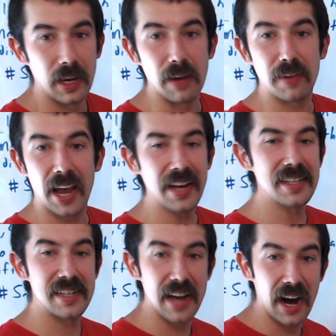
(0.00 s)
If k
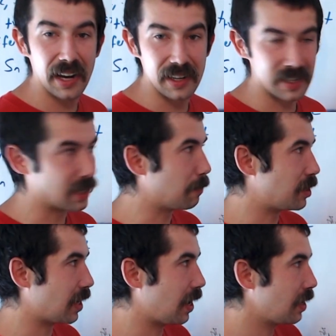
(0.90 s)
is not in the
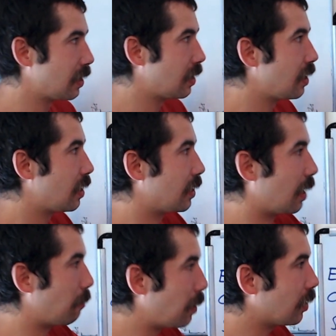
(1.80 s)
subset,
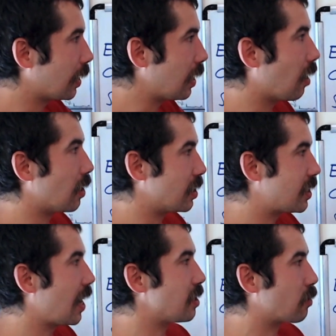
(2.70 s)
then really our
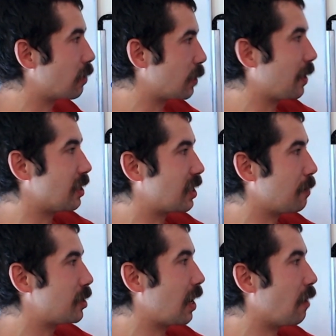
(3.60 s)
set is going to be a
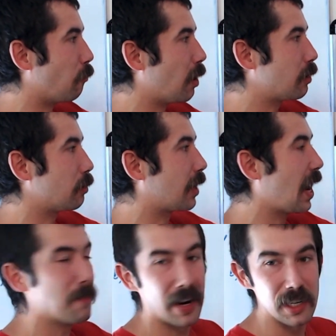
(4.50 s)
subset of one through
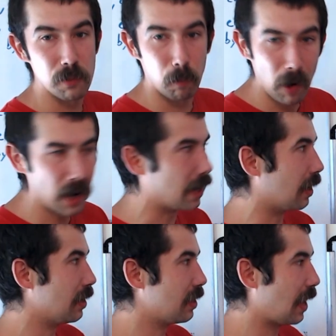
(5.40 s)
k minus one
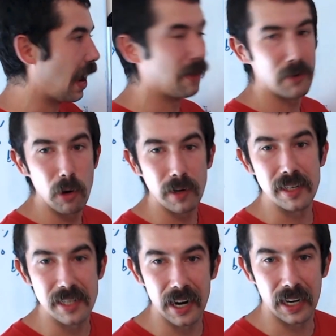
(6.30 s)
that have no
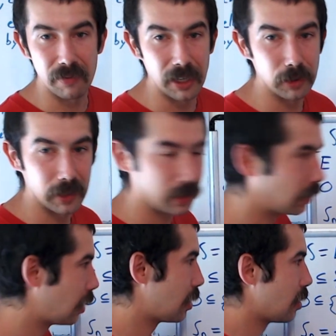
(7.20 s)
consecutive entries.